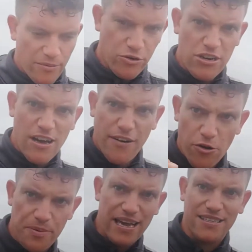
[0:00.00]
we're going to have our
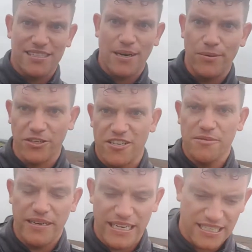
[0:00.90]
bacon sandwiches in a
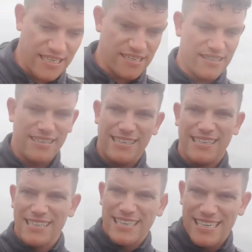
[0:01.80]
minute.
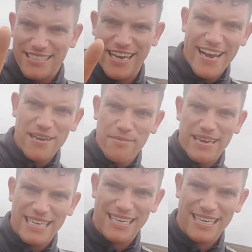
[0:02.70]
See you in a minute.